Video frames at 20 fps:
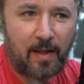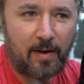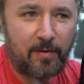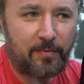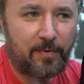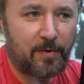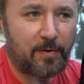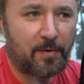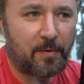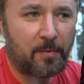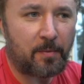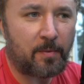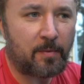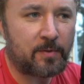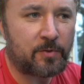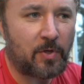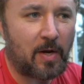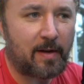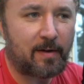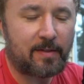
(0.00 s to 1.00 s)
and if you're
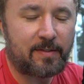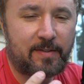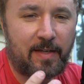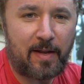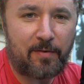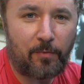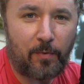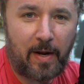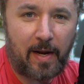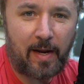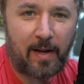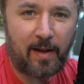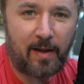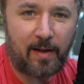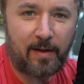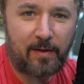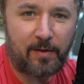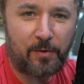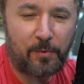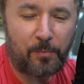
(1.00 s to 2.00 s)
trying to save weight,
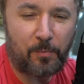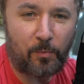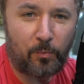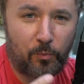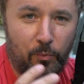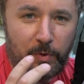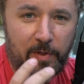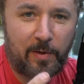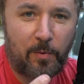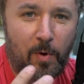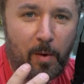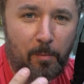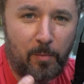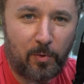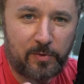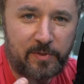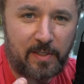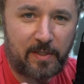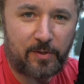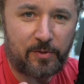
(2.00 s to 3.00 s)
you really want
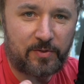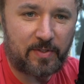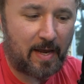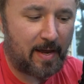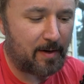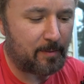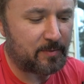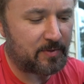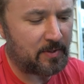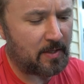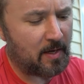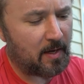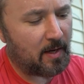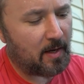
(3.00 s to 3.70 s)
multi-use items,